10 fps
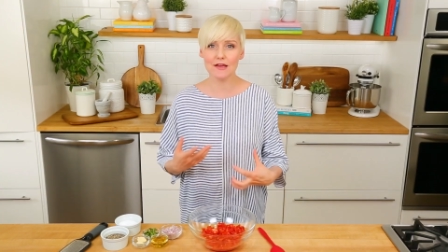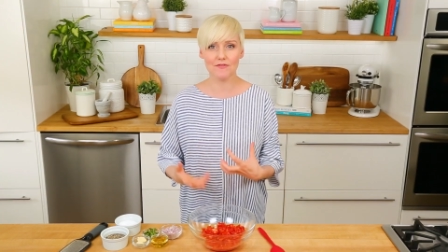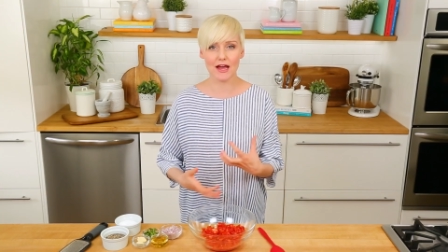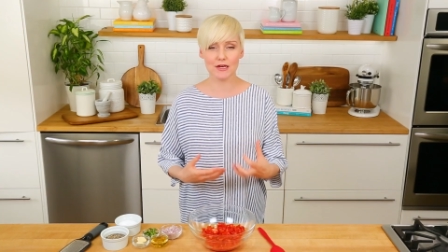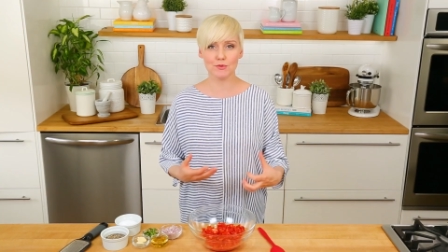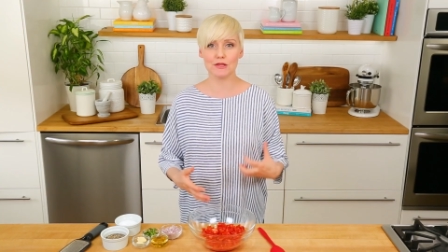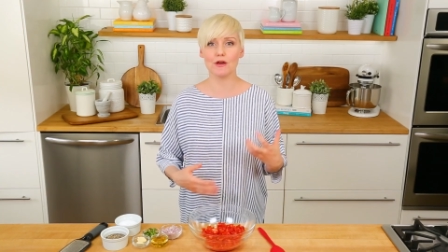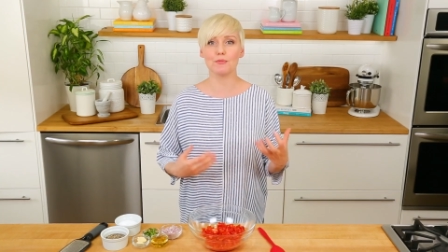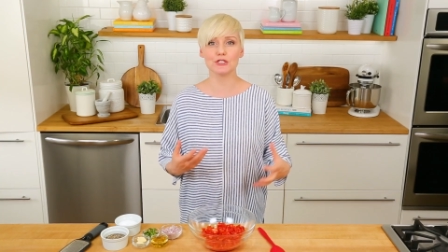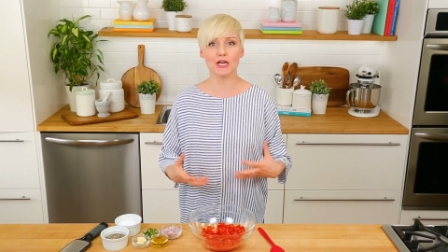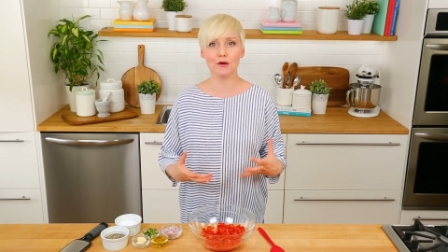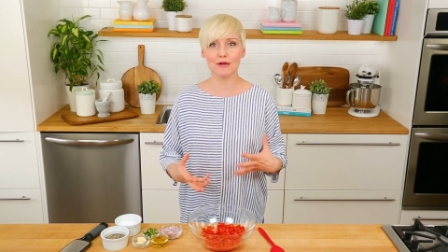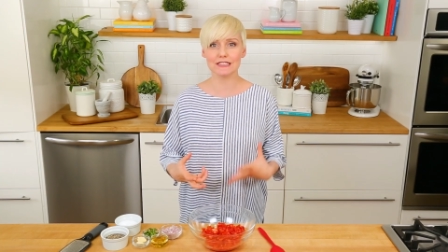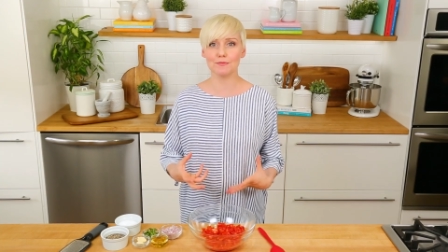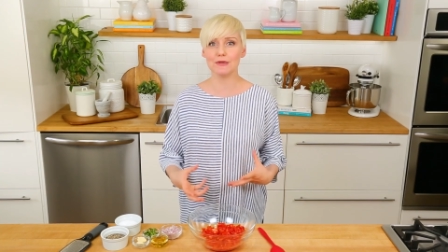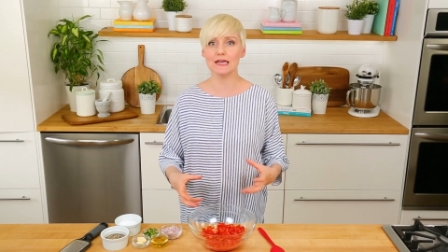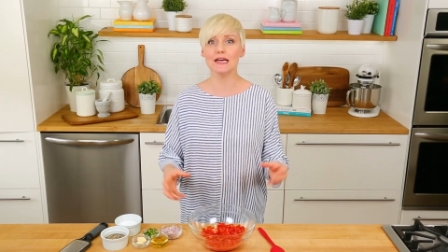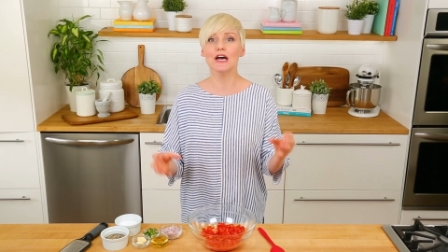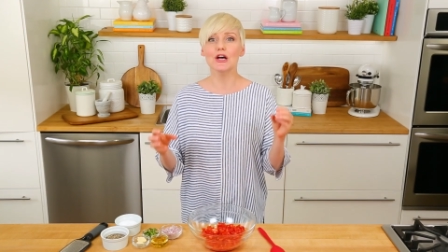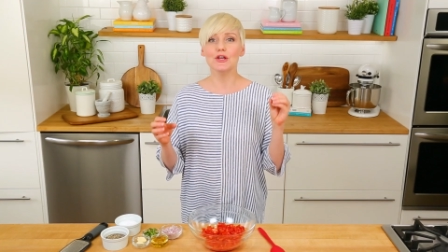I find with a bruschetta
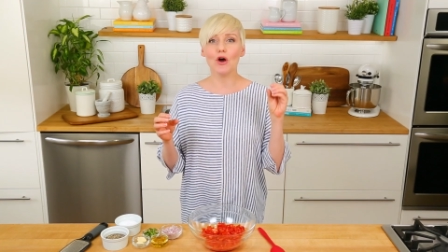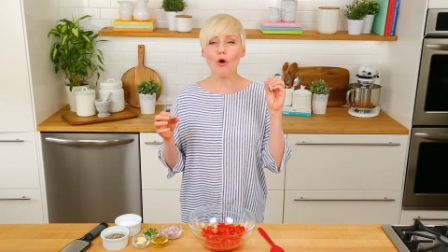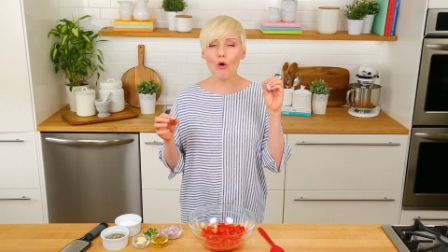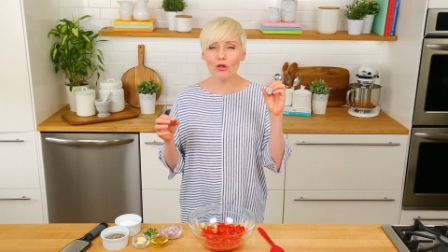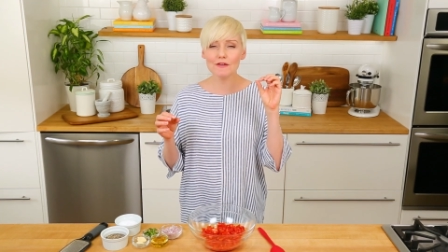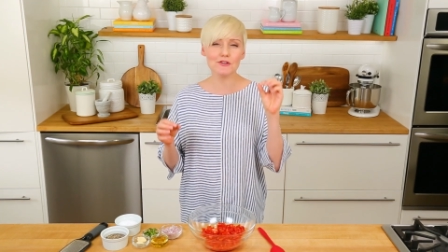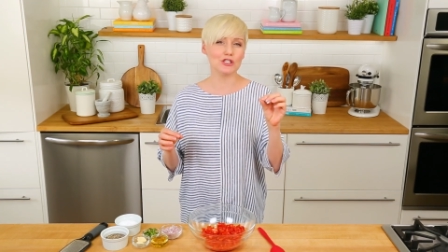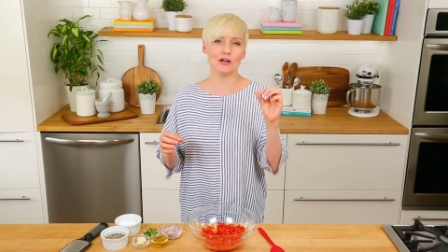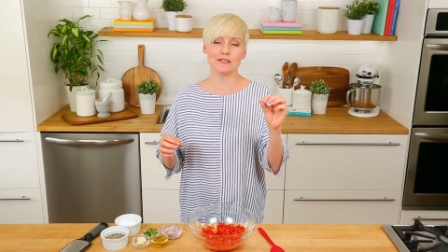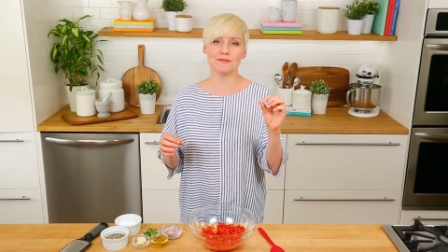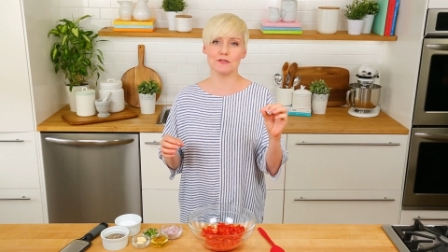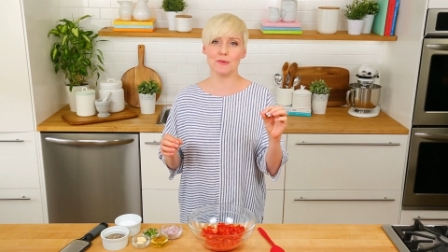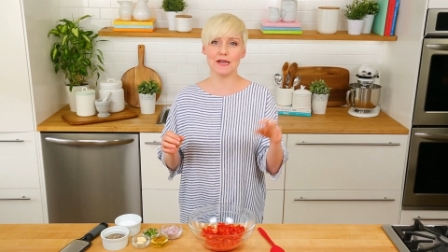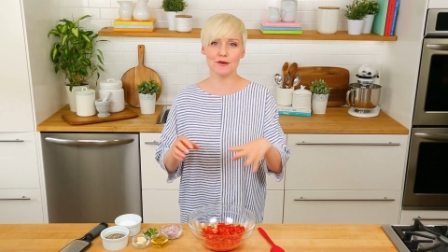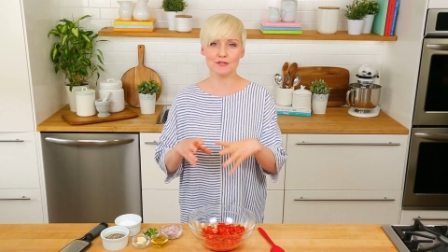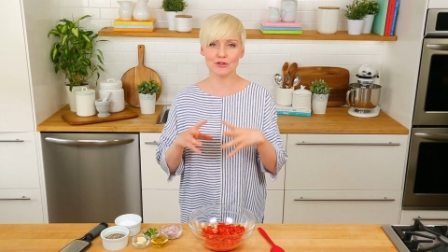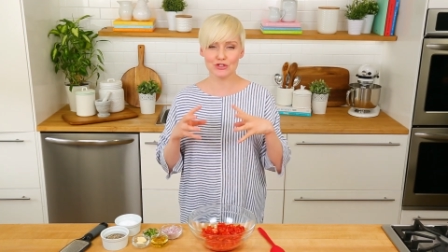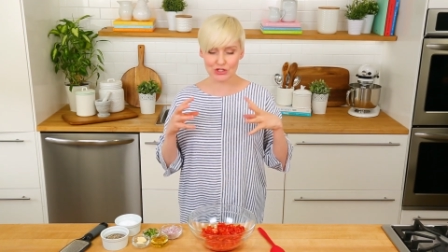recipe, all of the chunks of tomatoes are